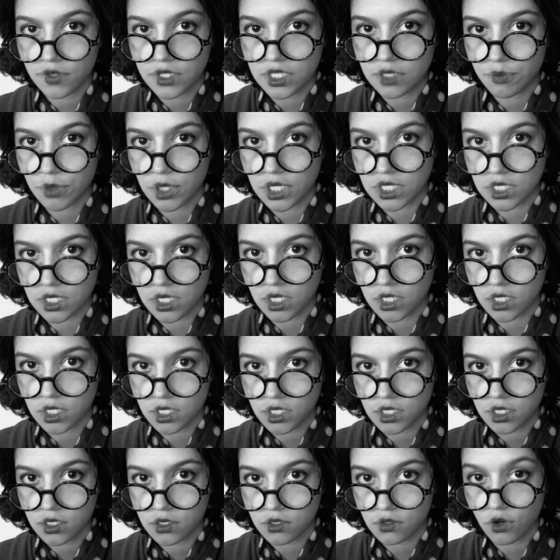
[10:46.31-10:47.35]
is
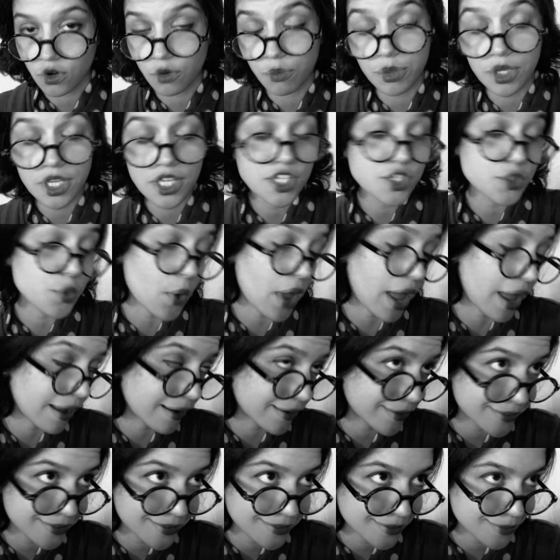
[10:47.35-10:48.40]
business or
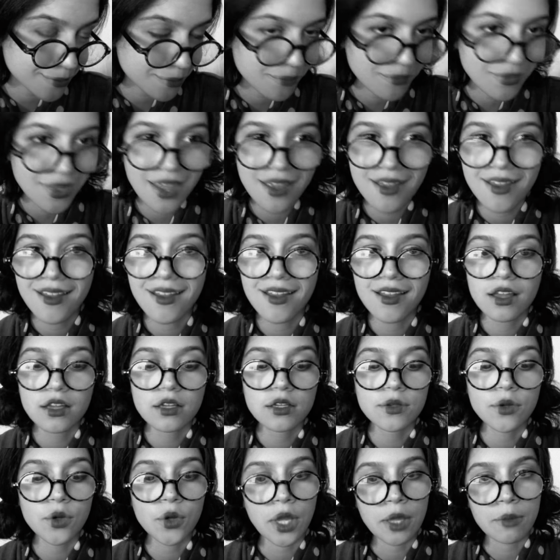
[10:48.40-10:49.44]
beeswax.
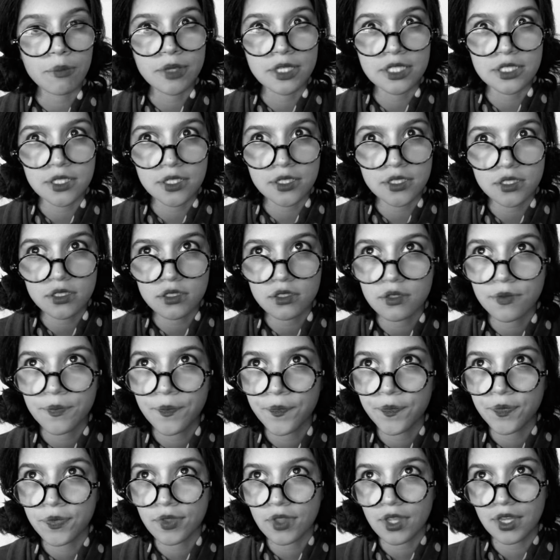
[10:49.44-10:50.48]
Okay, business.
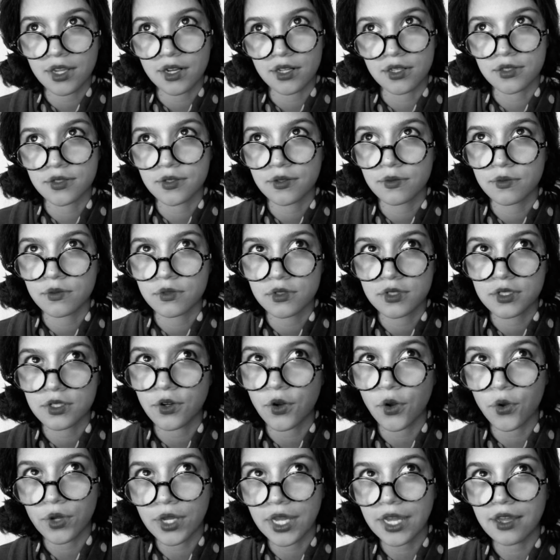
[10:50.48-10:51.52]
It is
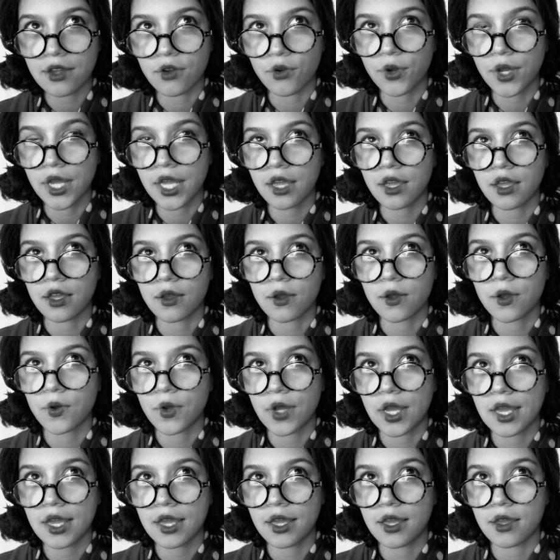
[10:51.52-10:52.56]
okay, okay,
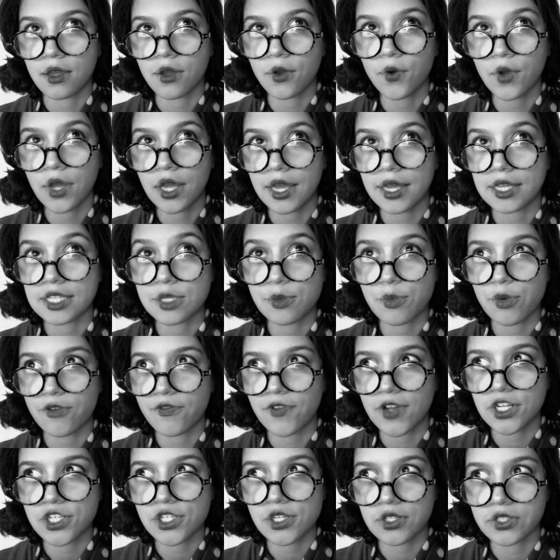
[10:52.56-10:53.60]
okay, okay. It's a
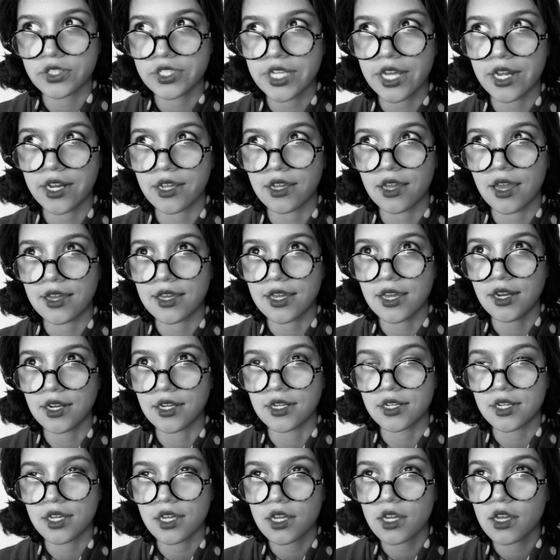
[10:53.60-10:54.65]
professional setting. I get
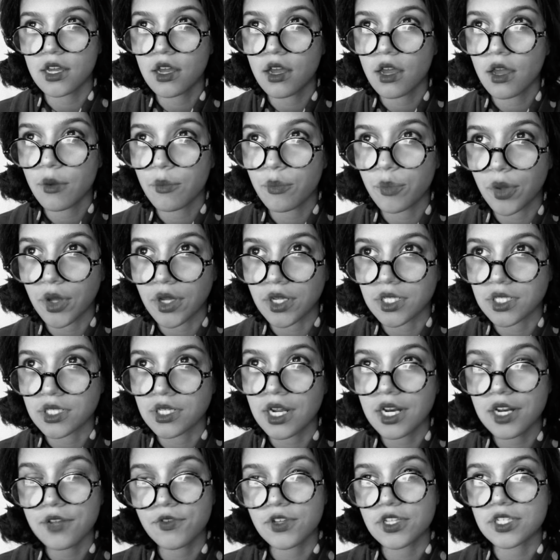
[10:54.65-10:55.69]
it, but
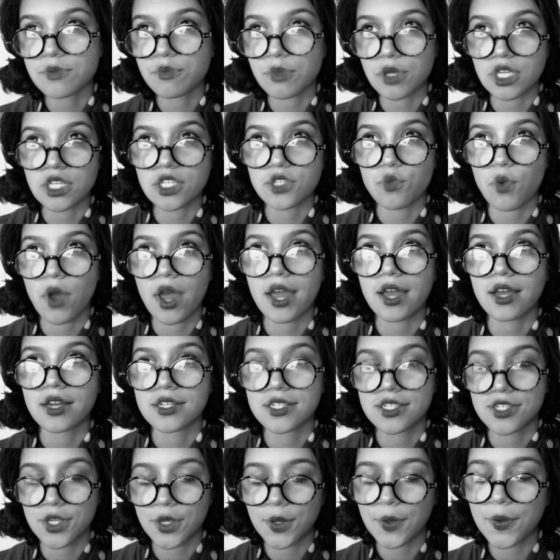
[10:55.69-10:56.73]
none of his
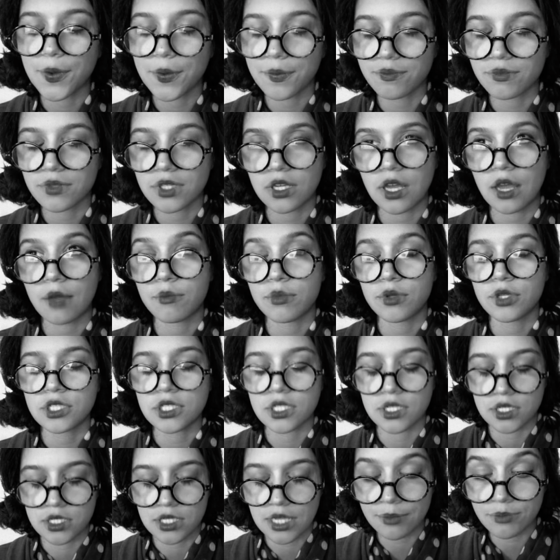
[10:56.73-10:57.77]
beeswax.
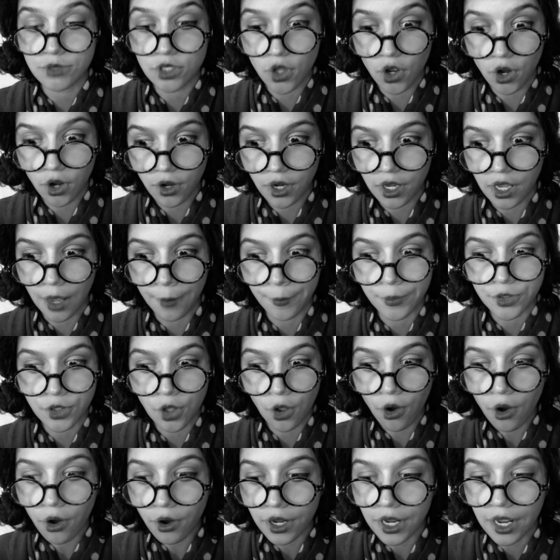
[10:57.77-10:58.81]
Business. I'm sorry. I'm
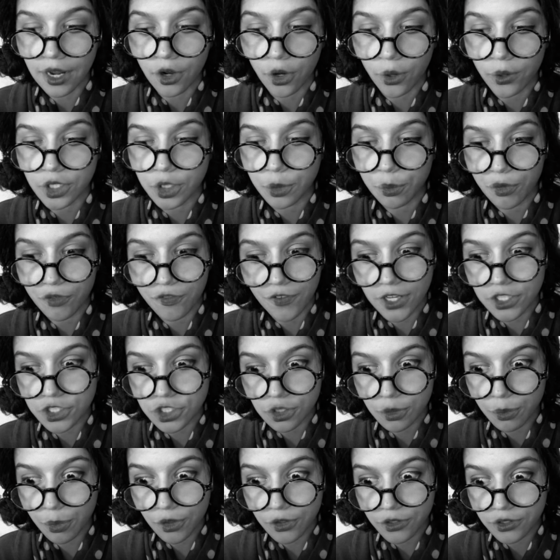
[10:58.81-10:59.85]
sorry. I know it's a
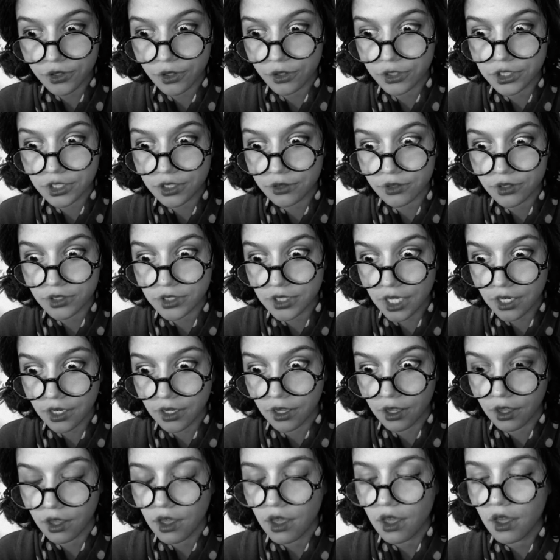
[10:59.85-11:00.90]
professional
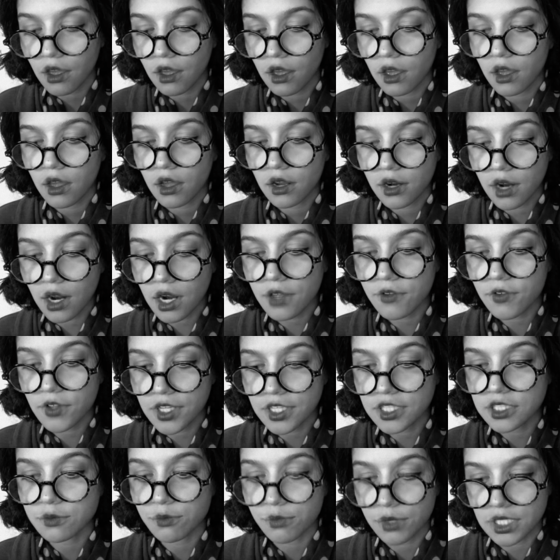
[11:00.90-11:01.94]
setting. None of his